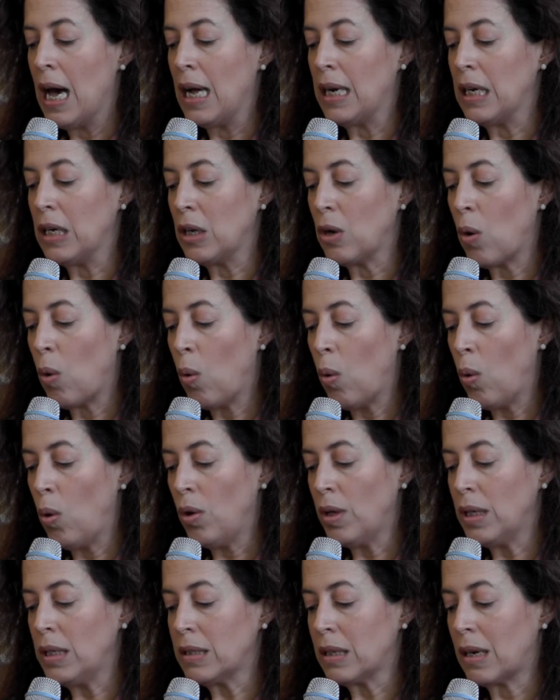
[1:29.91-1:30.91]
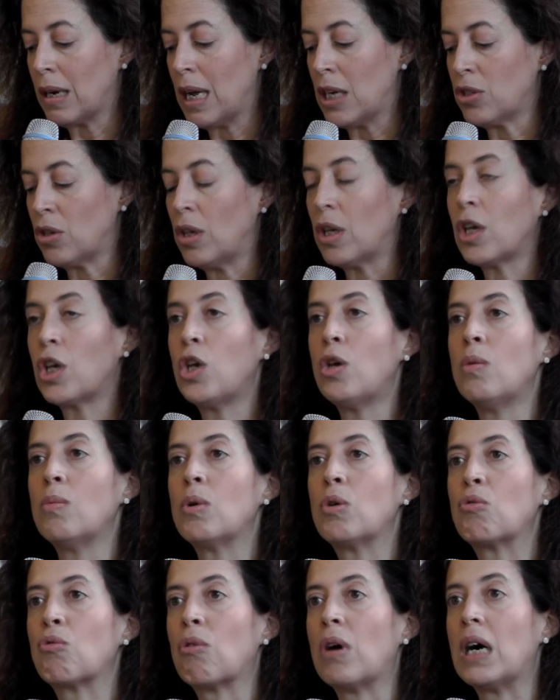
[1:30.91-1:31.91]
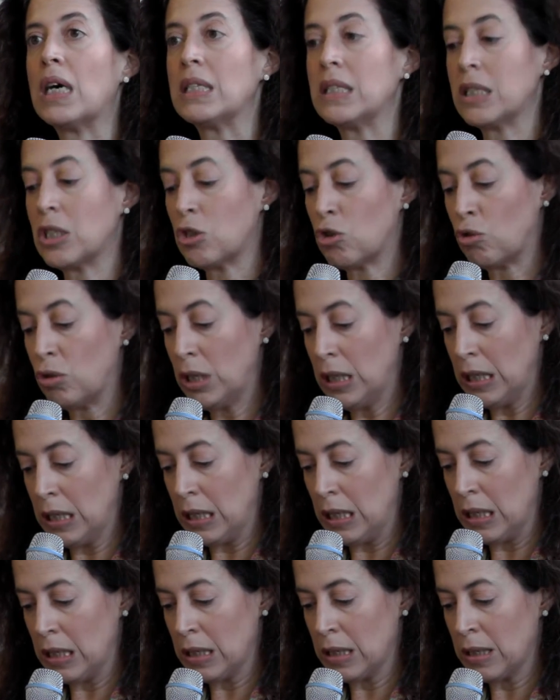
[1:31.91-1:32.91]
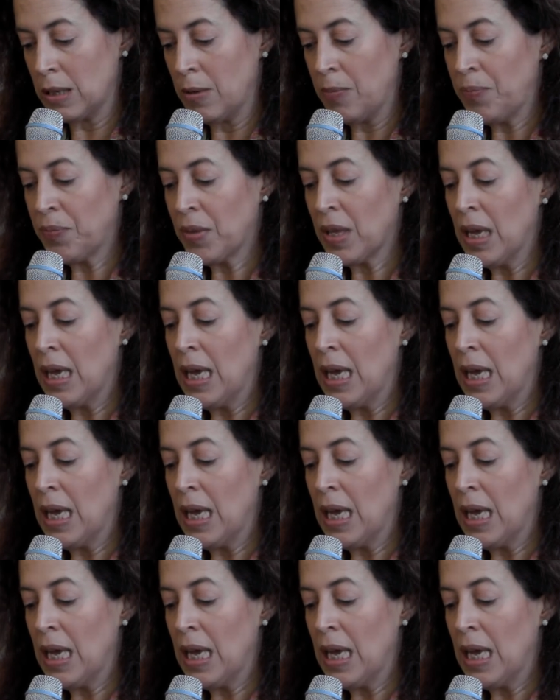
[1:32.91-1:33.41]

and in all international human rights treaties.